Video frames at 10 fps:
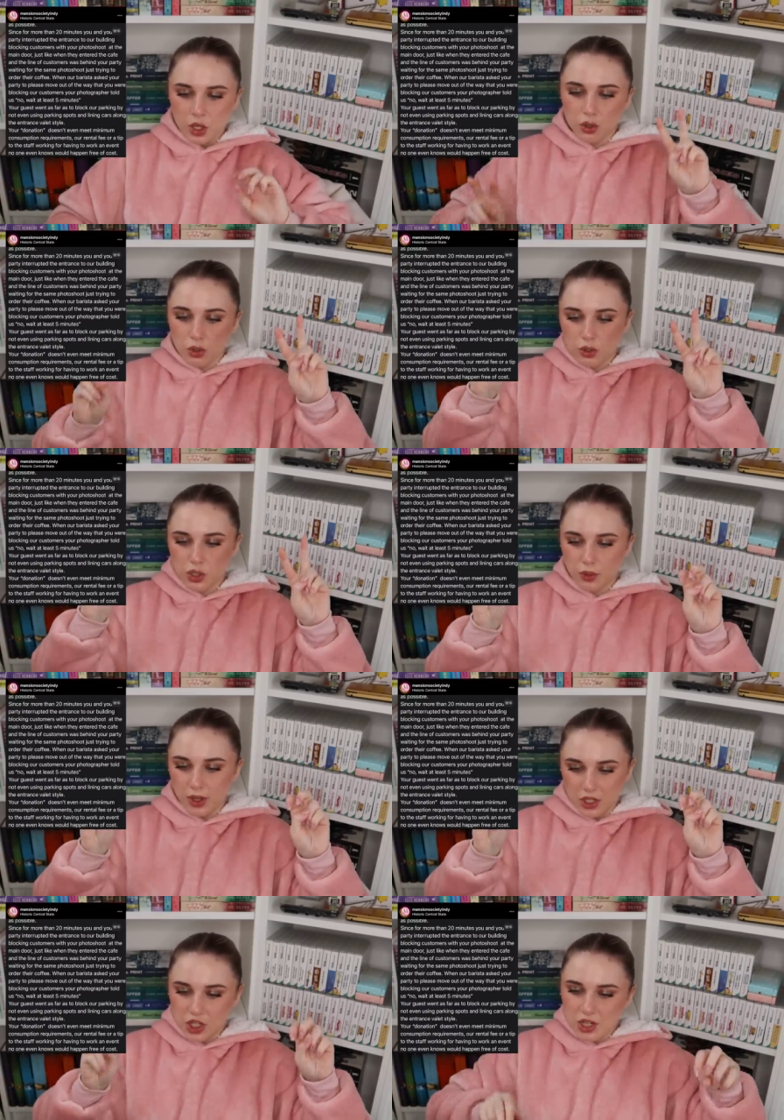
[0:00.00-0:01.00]
Your
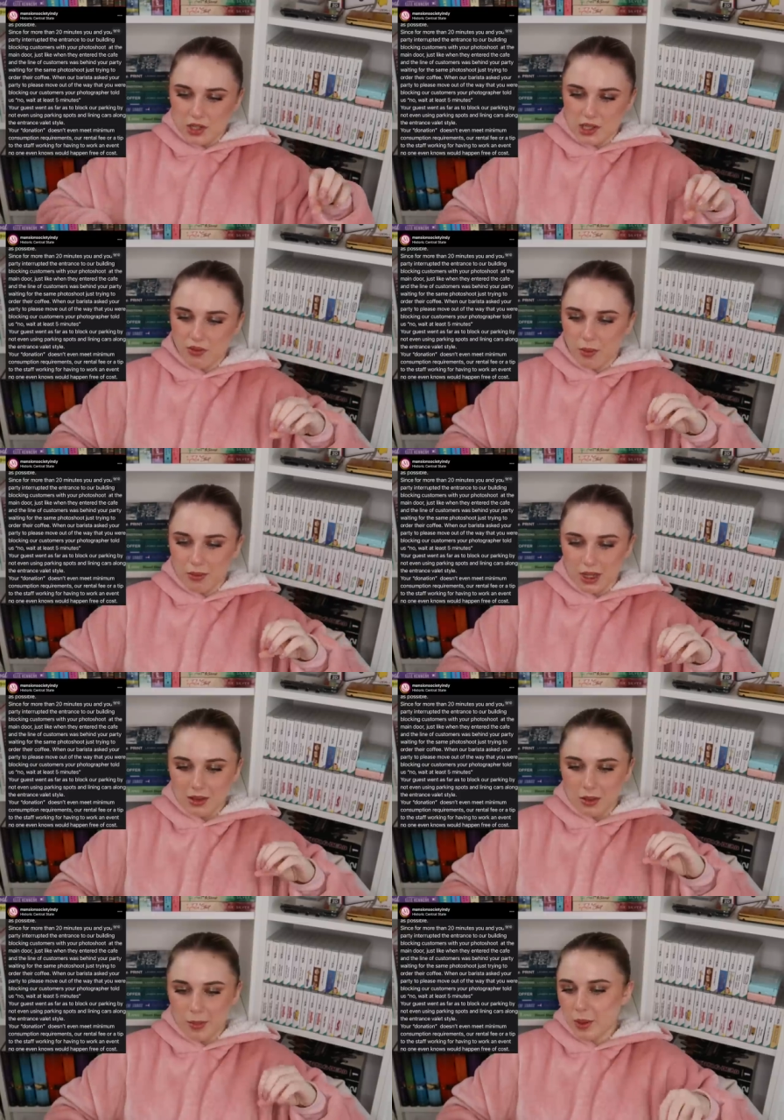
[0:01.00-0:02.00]
donation doesn't even
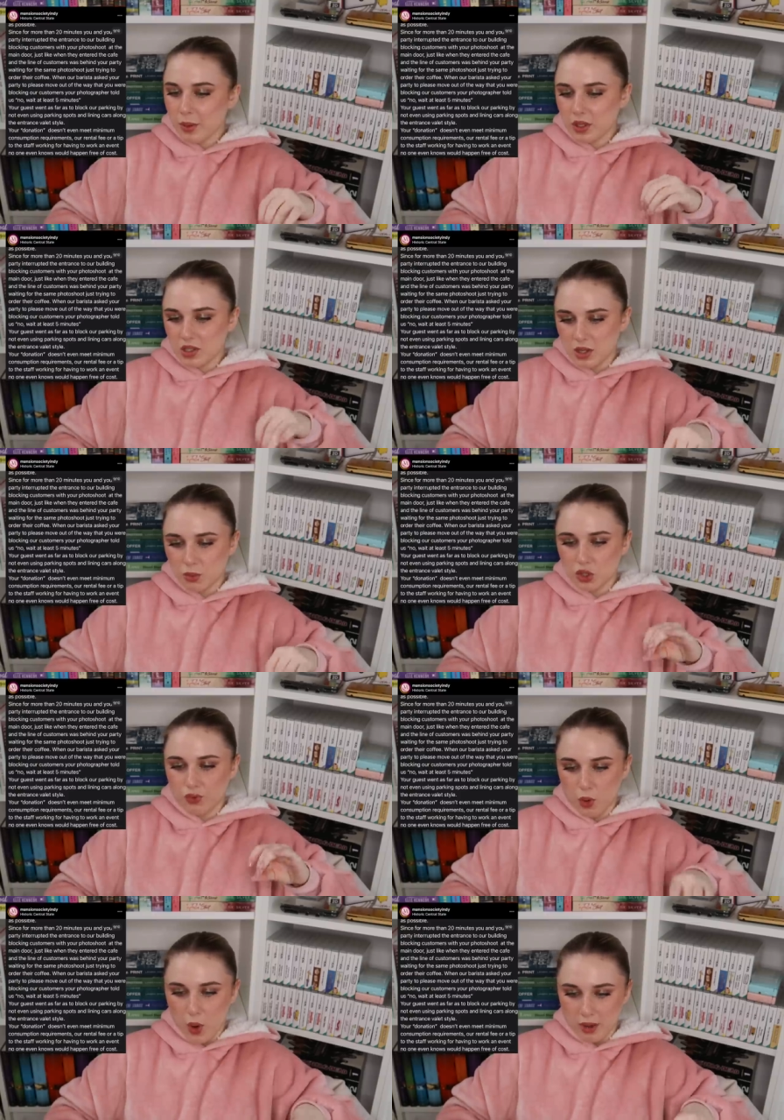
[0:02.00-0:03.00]
meet the minimum consumption
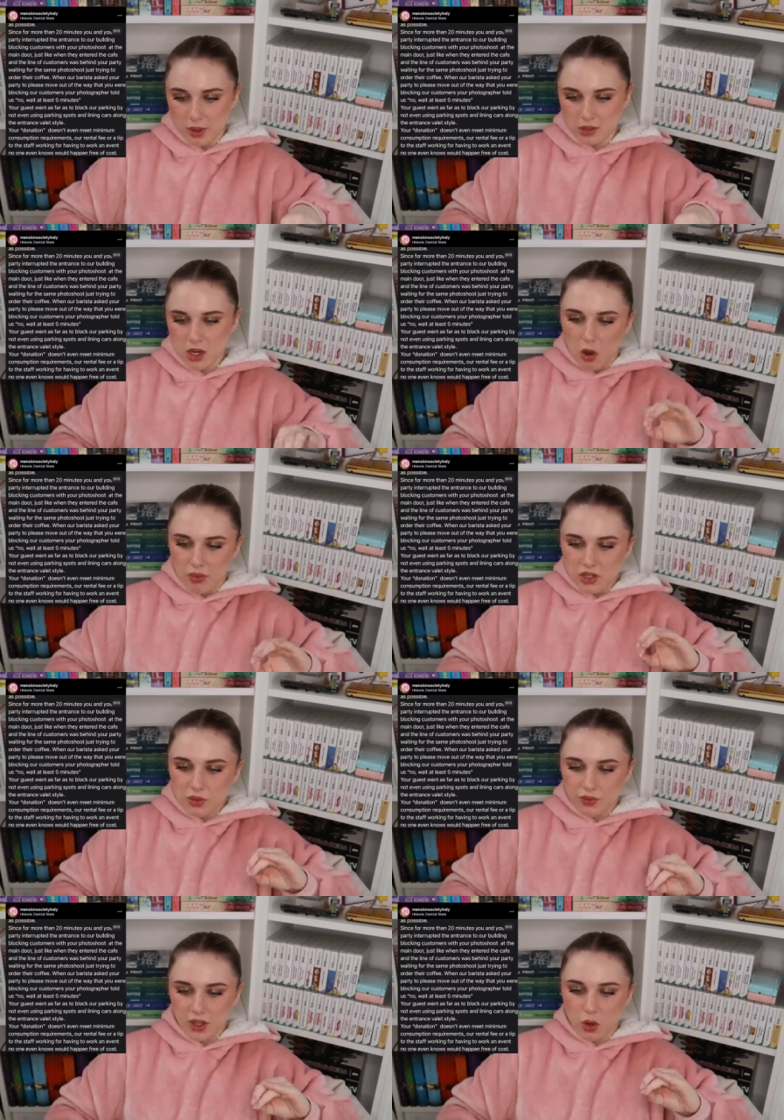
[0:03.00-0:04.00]
requirement. Our
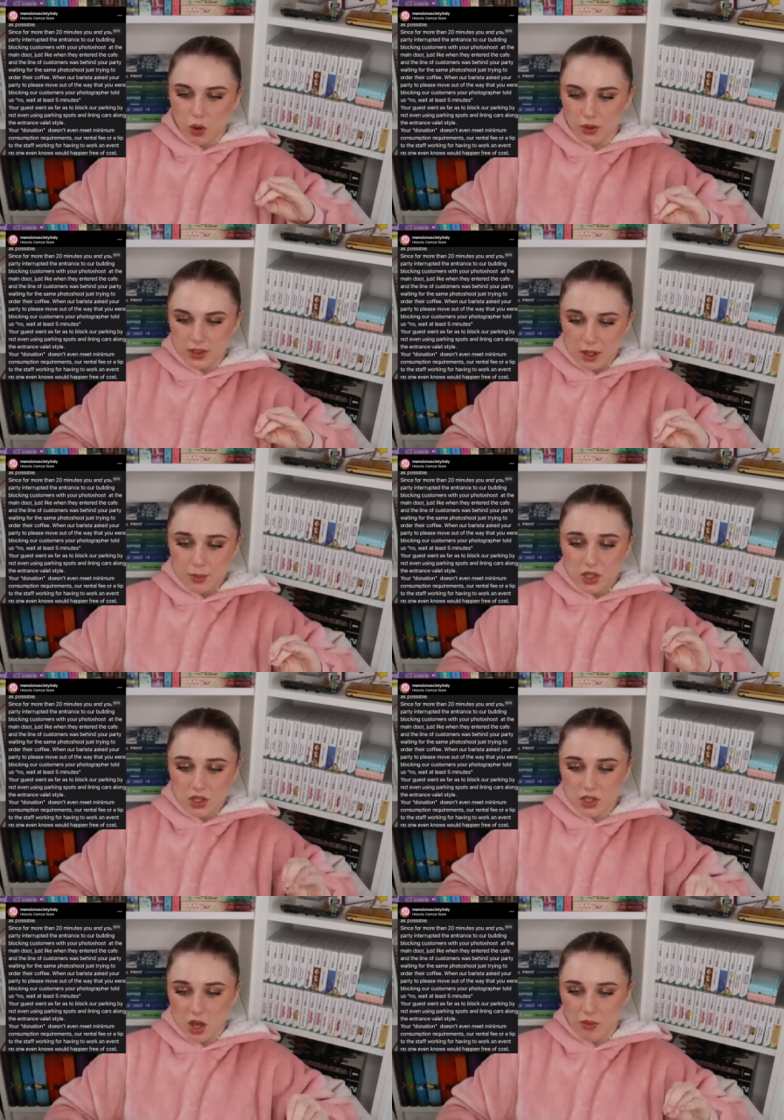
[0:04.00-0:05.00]
rental fee or tip to the
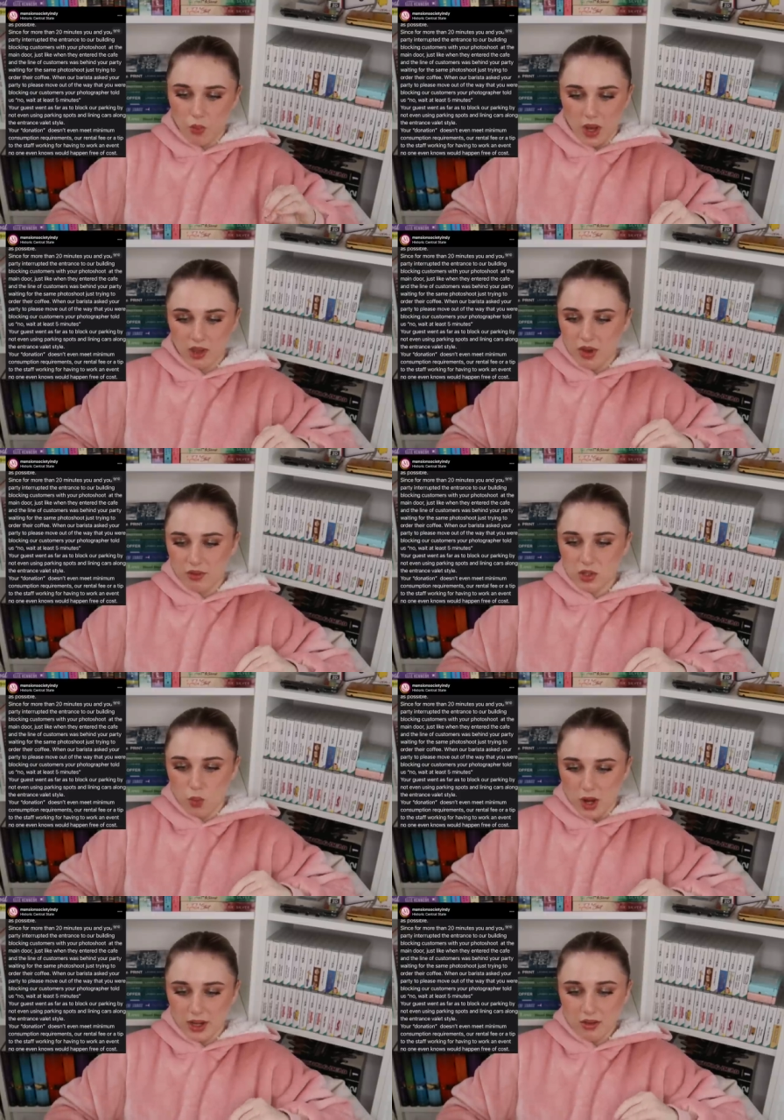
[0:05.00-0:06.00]
staff working for having to
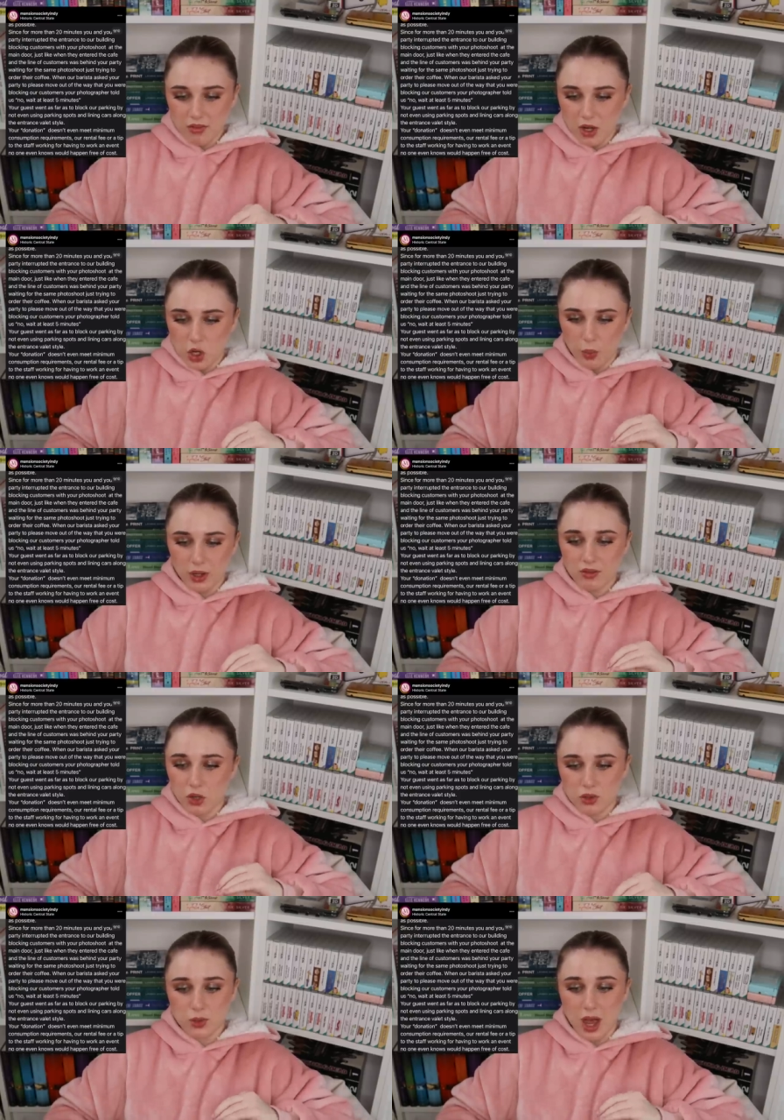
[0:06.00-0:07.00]
work an event no one even
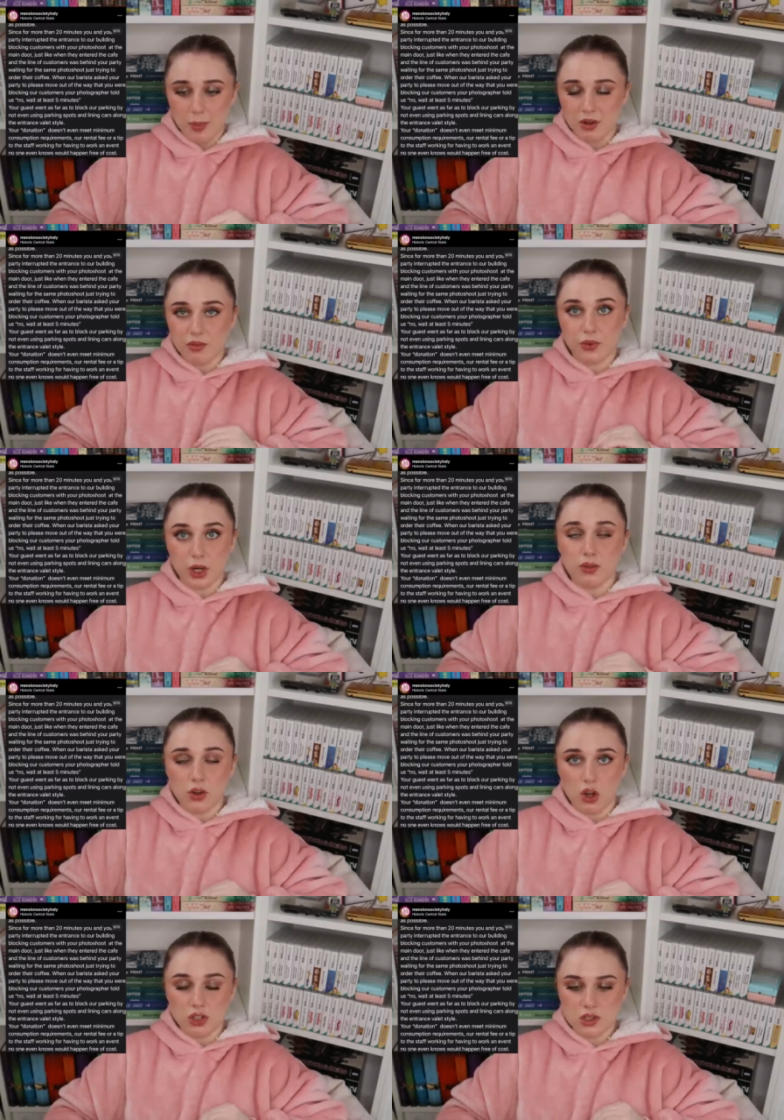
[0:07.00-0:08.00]
knows would happen free of
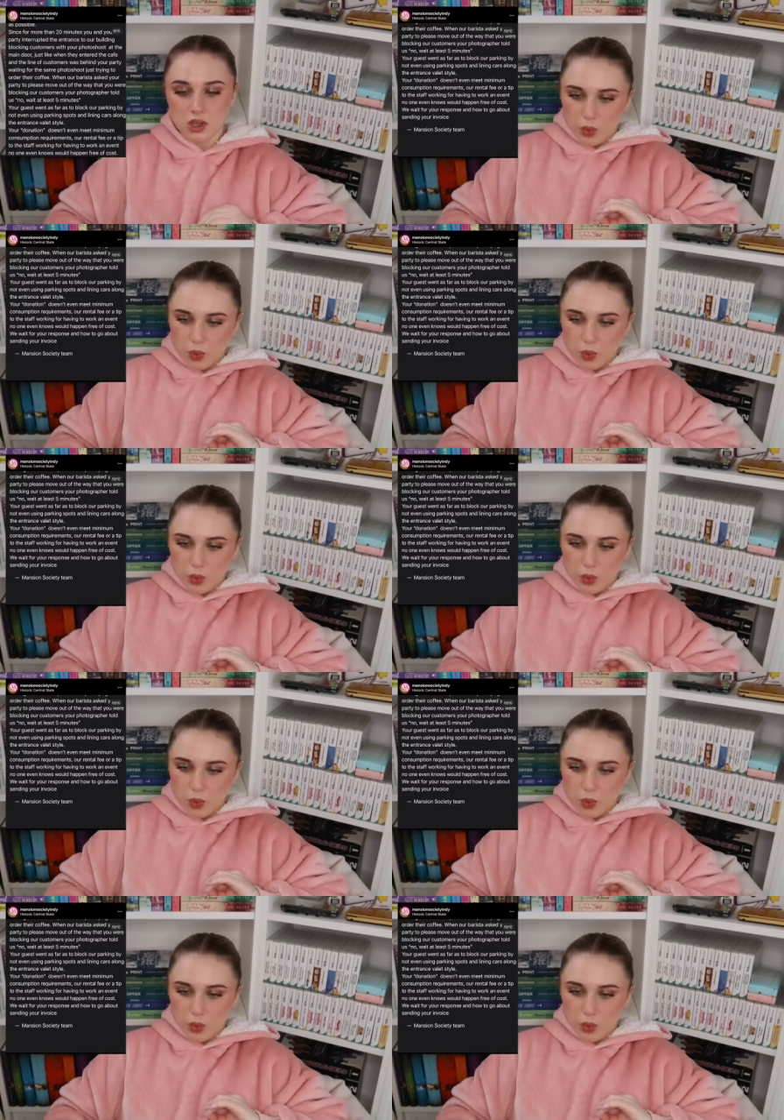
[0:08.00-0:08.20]
cost.